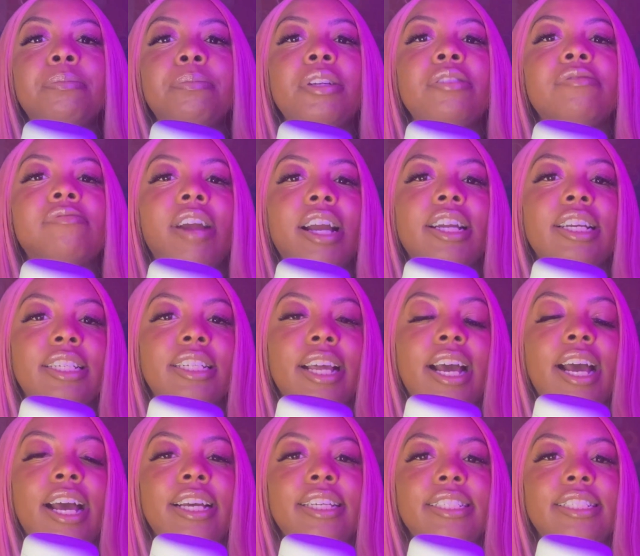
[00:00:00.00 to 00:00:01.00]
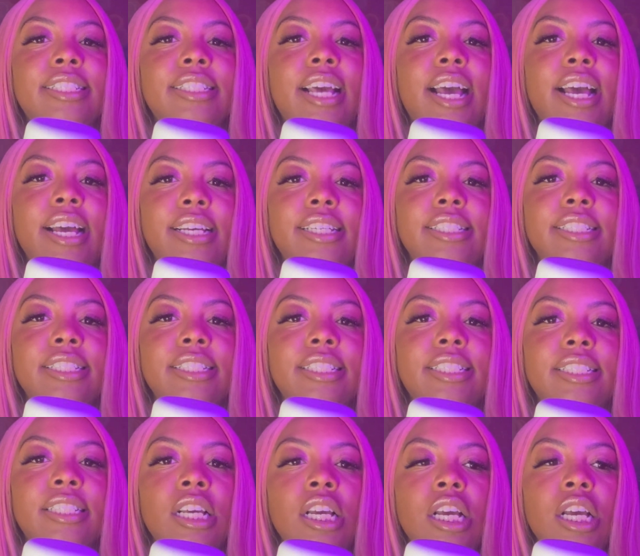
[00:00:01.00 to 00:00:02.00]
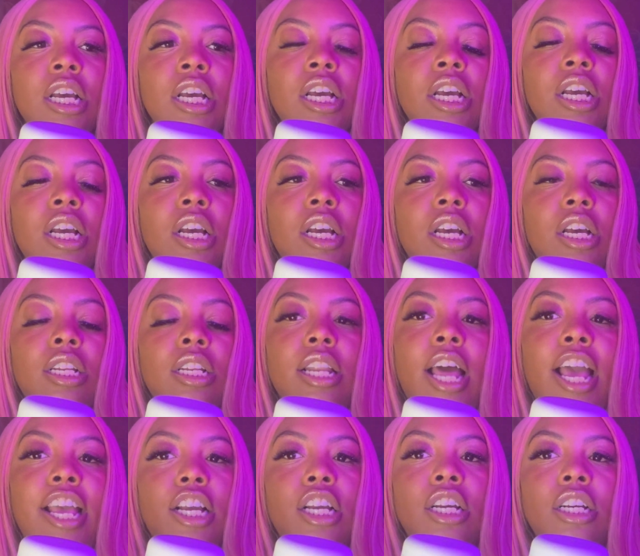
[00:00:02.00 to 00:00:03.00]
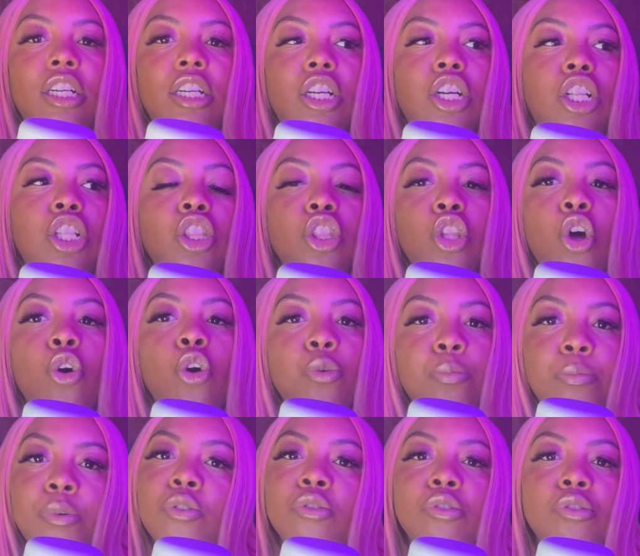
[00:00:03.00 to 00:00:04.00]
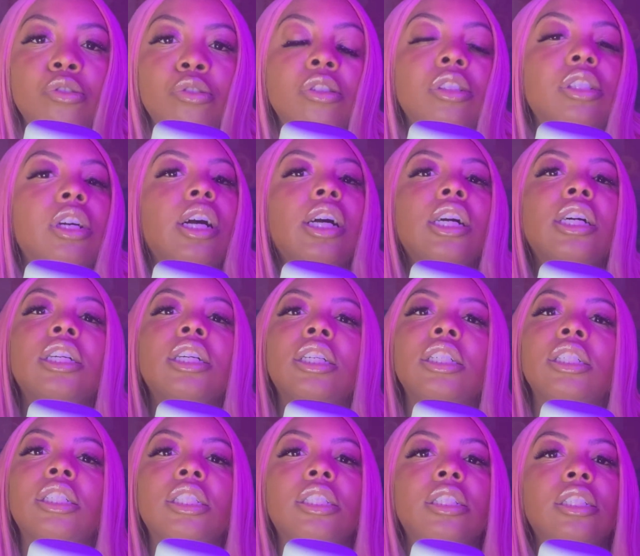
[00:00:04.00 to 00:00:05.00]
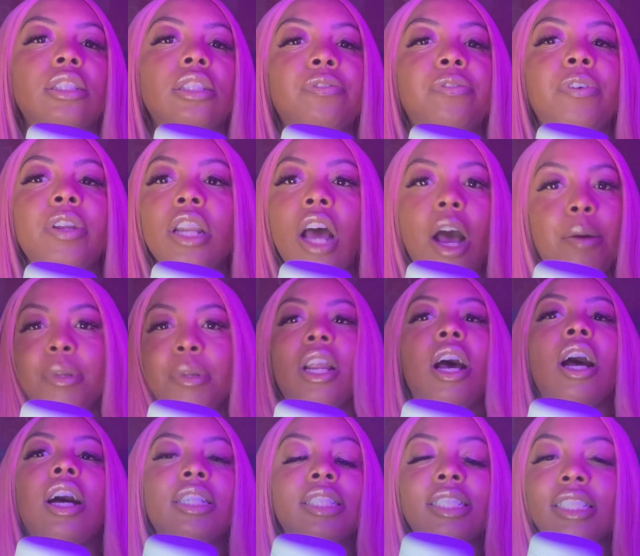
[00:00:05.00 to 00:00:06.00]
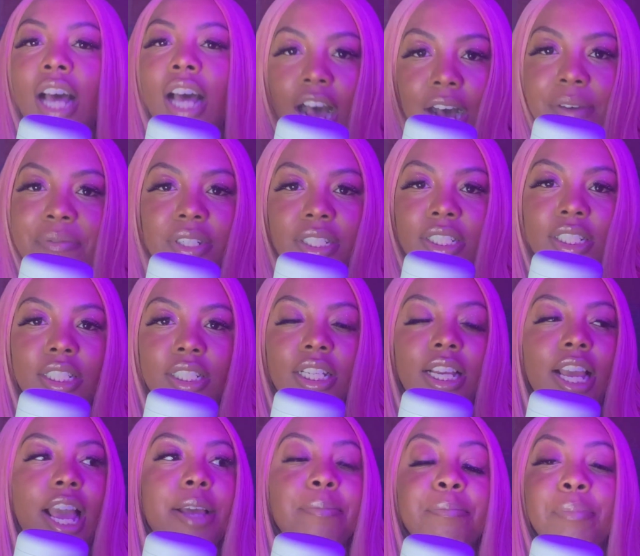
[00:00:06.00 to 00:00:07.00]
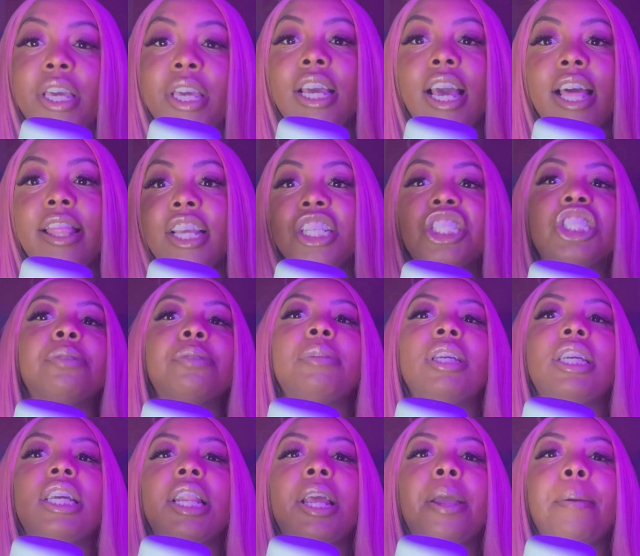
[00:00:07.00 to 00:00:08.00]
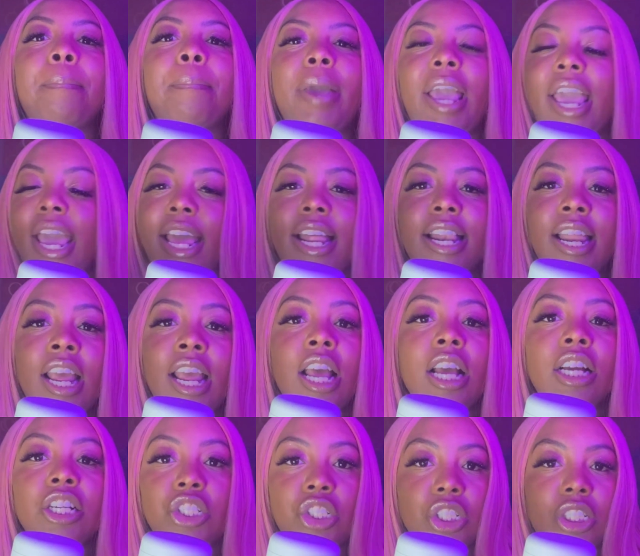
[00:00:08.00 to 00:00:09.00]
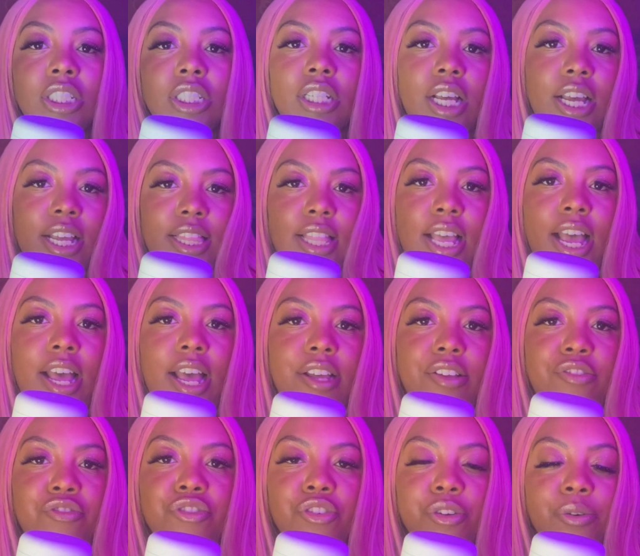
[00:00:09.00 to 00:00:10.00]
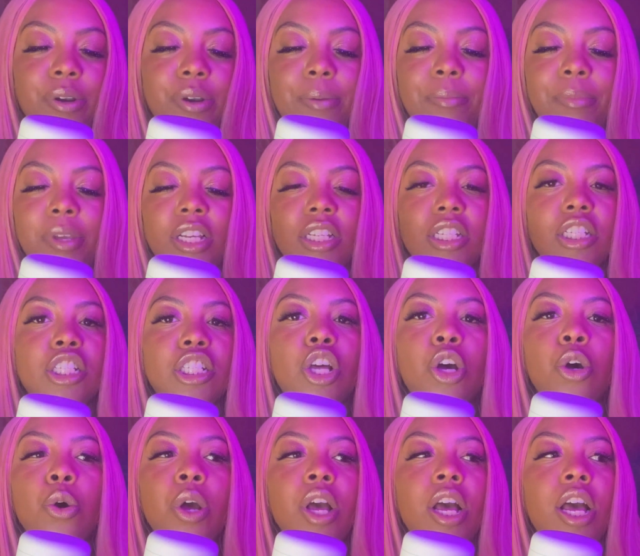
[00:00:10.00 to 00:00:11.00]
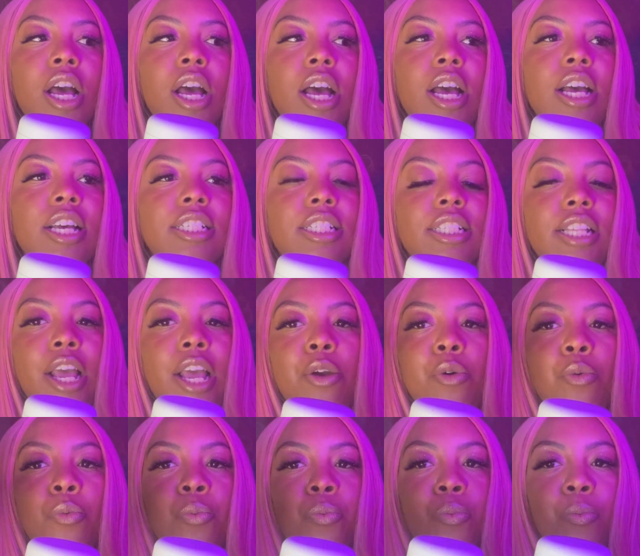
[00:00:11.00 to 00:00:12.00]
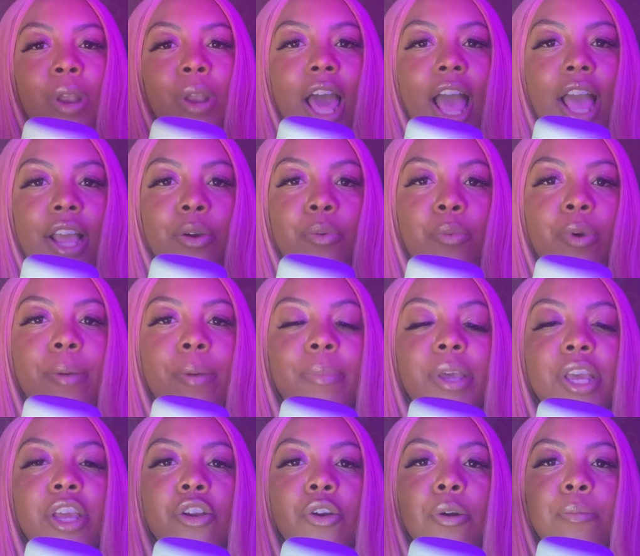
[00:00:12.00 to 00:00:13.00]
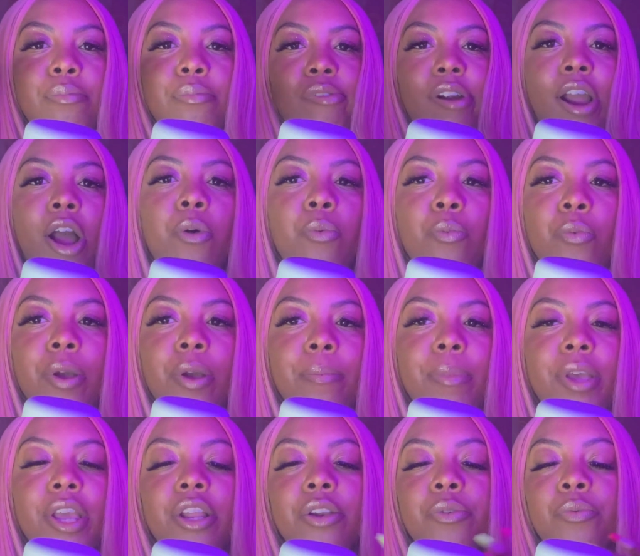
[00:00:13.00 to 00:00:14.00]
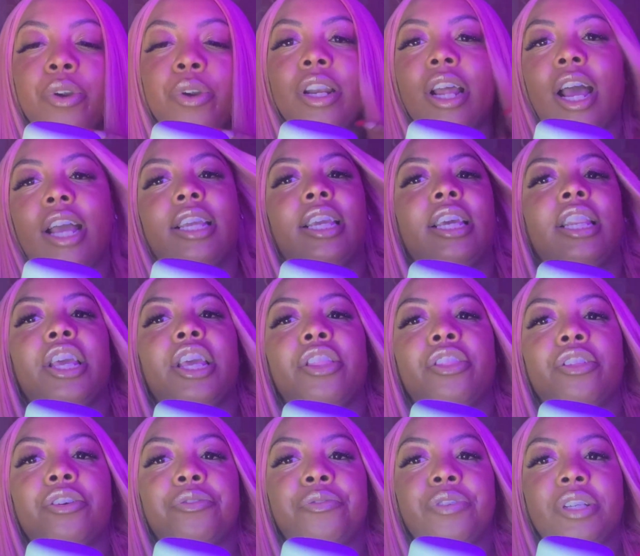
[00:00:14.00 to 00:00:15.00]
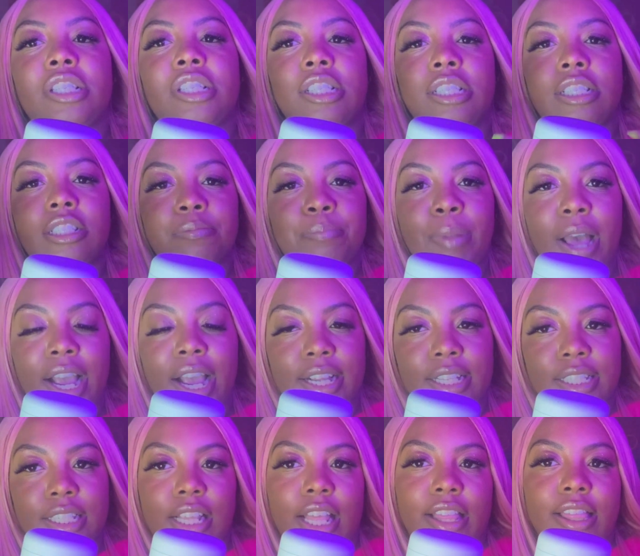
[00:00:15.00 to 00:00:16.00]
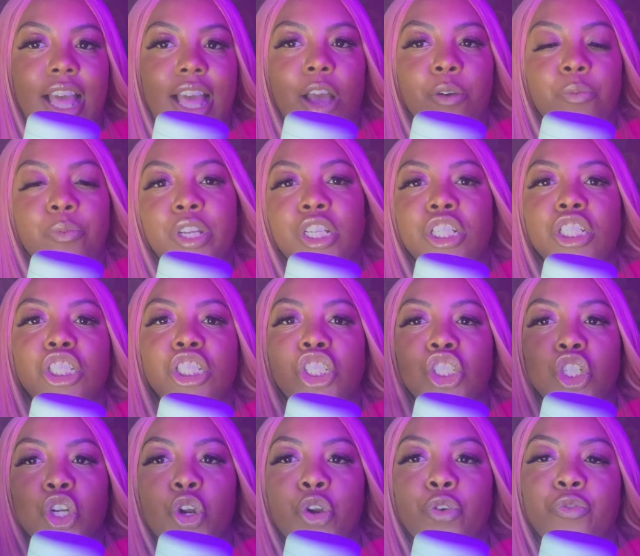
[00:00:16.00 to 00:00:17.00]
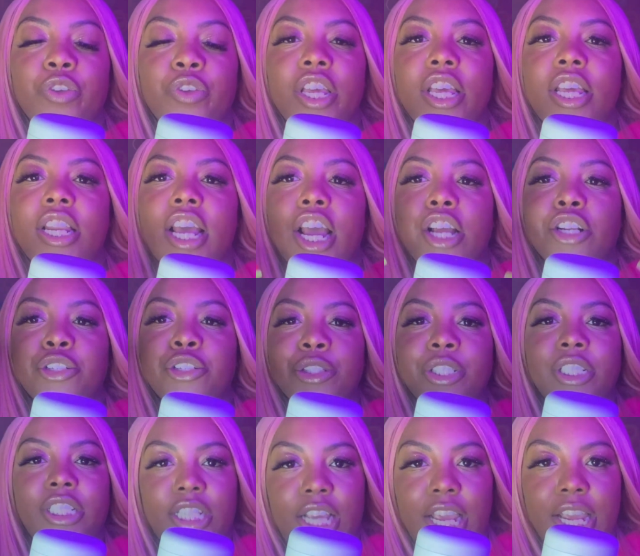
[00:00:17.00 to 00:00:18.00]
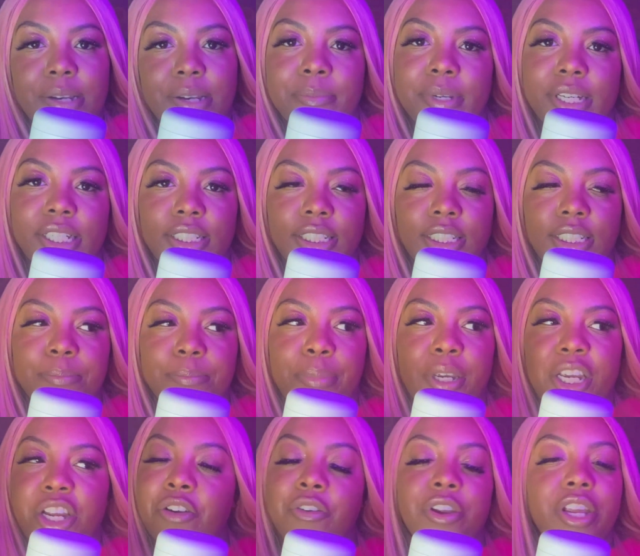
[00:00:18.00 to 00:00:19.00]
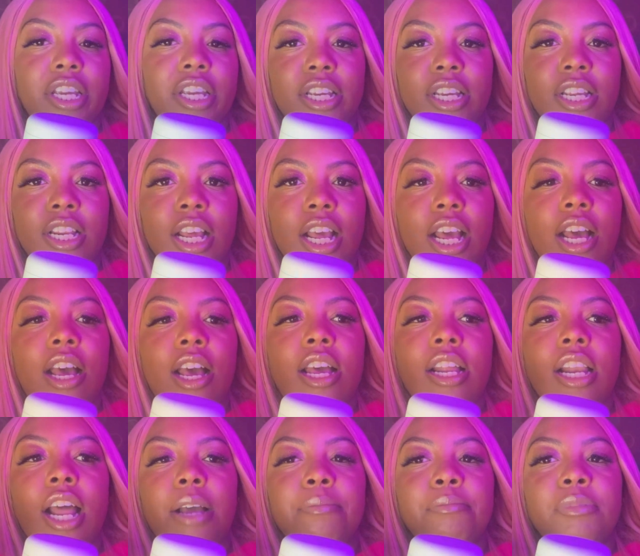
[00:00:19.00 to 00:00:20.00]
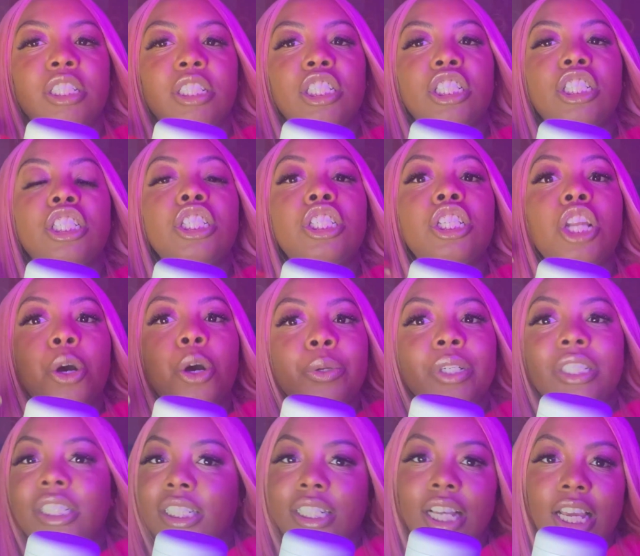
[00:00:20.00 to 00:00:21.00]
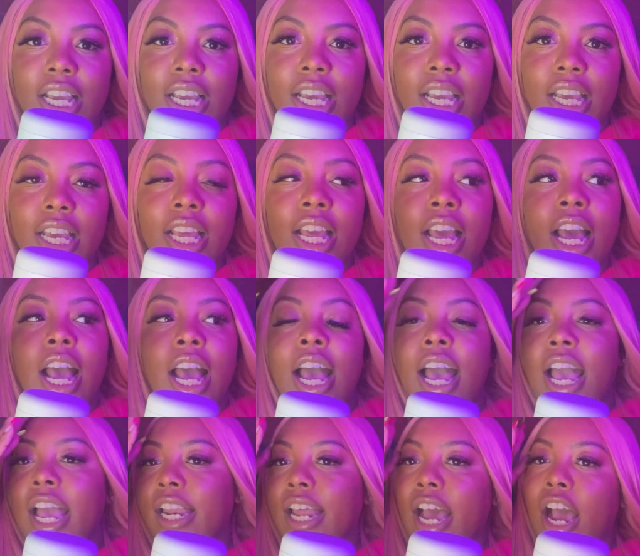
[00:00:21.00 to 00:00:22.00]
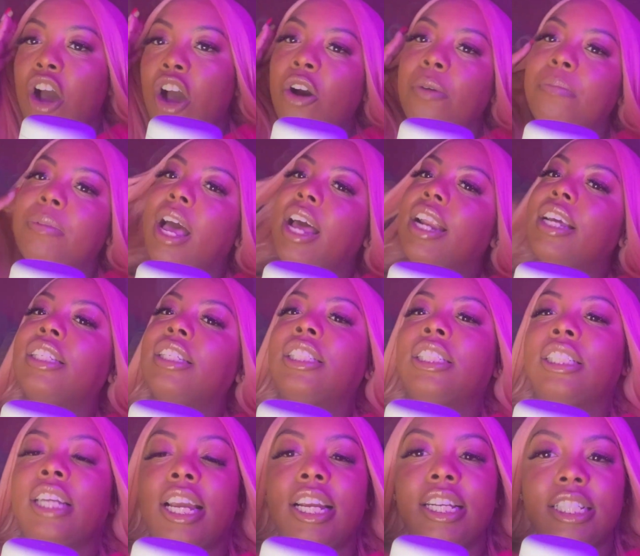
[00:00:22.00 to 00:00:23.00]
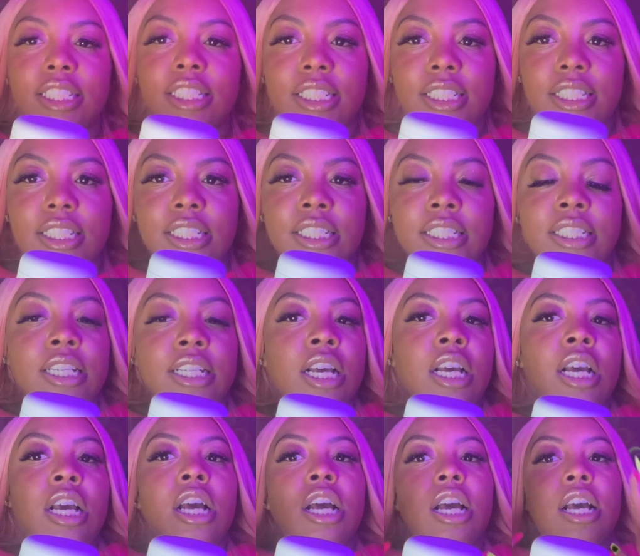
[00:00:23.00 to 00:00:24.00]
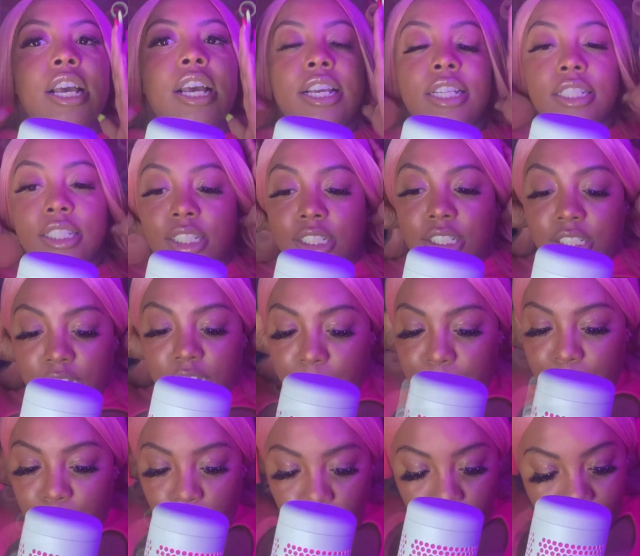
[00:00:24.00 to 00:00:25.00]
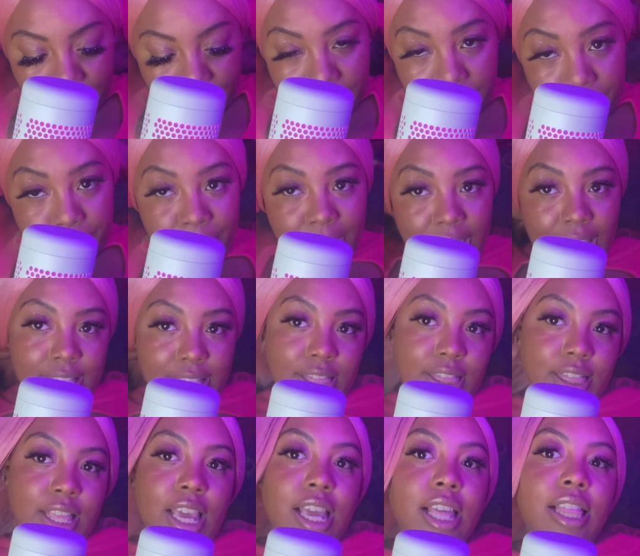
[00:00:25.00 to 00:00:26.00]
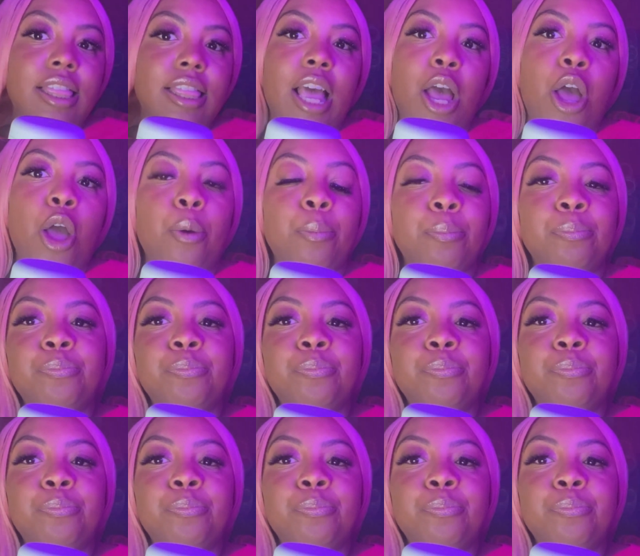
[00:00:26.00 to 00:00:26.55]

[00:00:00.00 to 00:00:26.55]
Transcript: be recognized as like global phenomenons, obviously, and they should be getting paid just like that. You know what I mean? So it's like black women or brown women, we're not getting the respect that we deserve in entertainment, period. And I'm just noticing it, and I hope that it changes in some way. But I think that